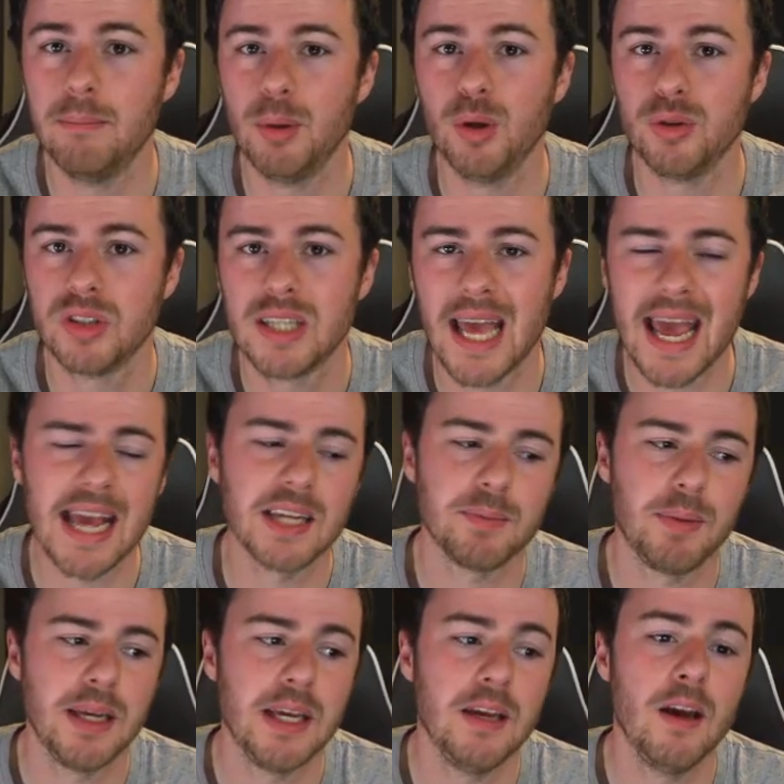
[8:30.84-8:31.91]
boost to
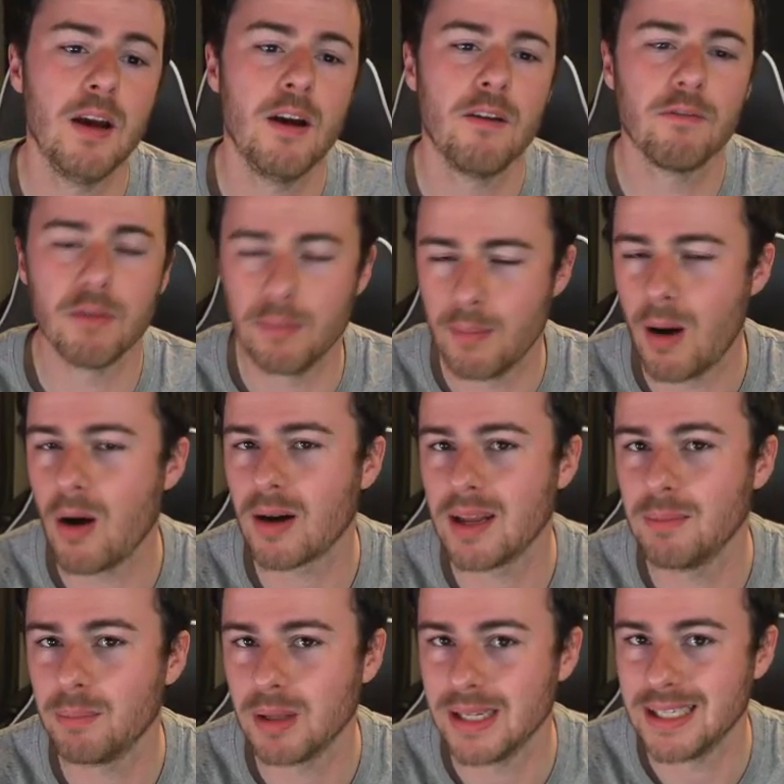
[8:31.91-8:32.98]
XP from
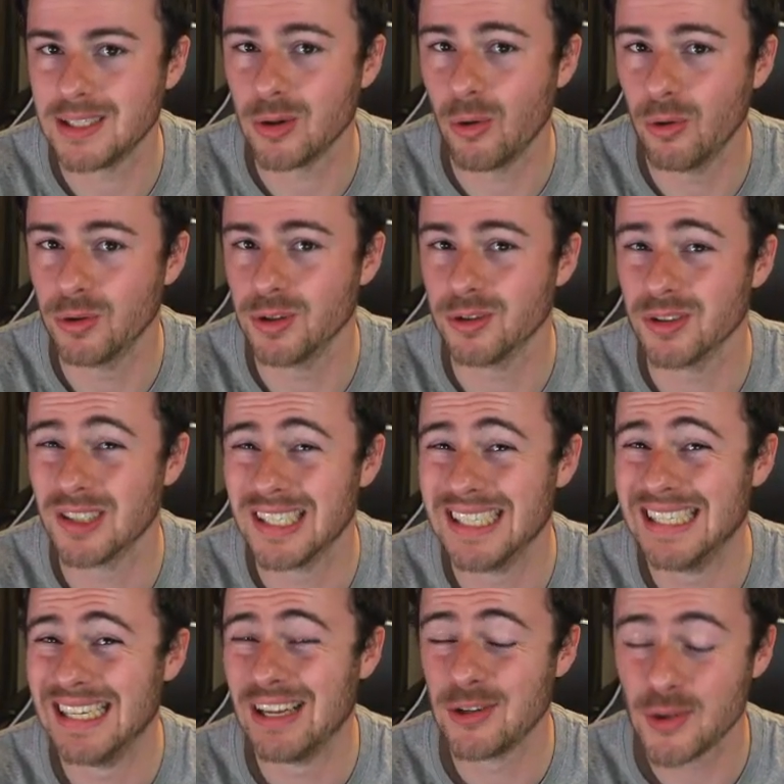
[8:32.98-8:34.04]
marketplace orders.
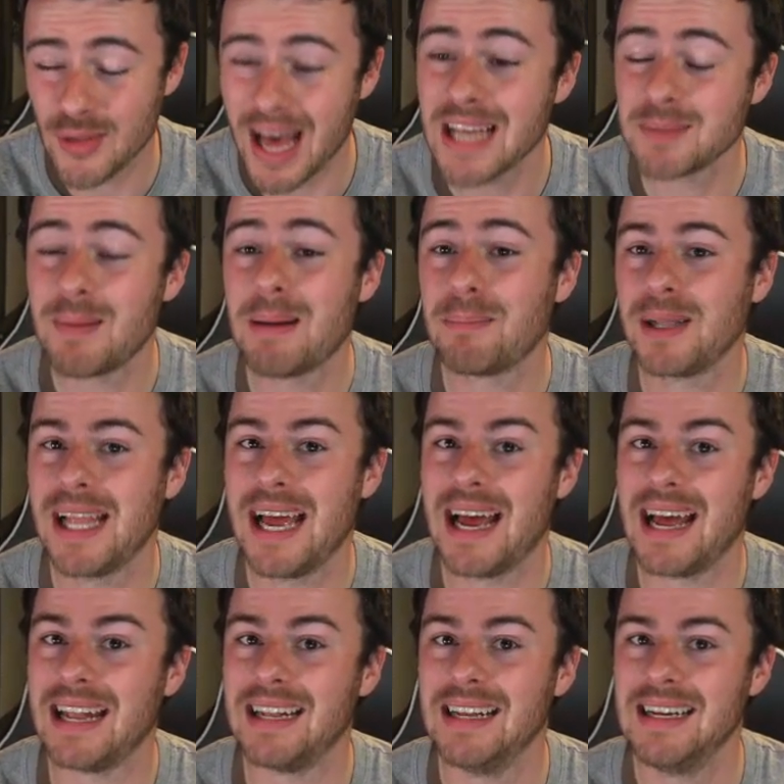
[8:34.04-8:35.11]
So that's my
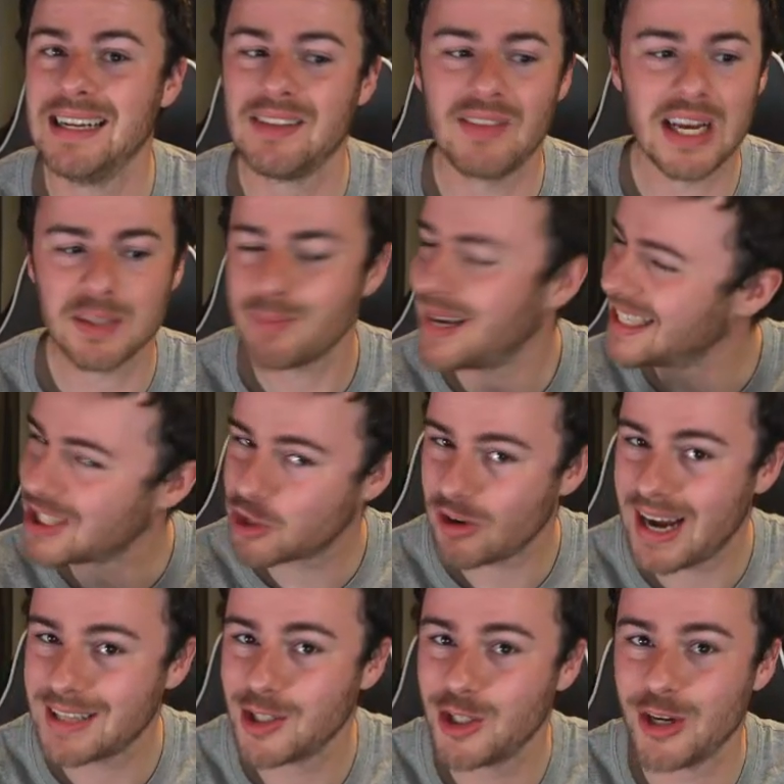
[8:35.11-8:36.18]
plan, that's my
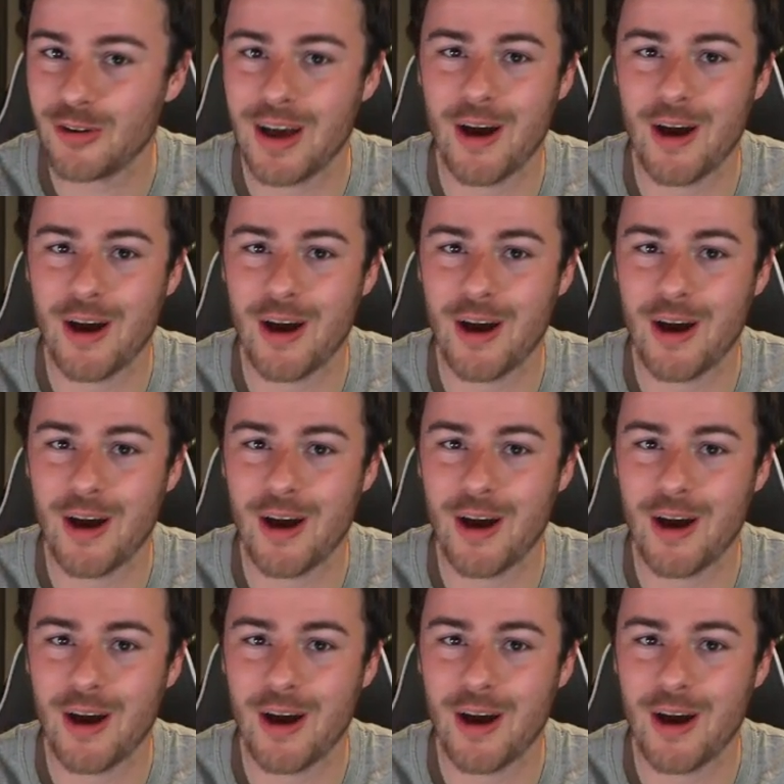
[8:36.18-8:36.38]
strategy on how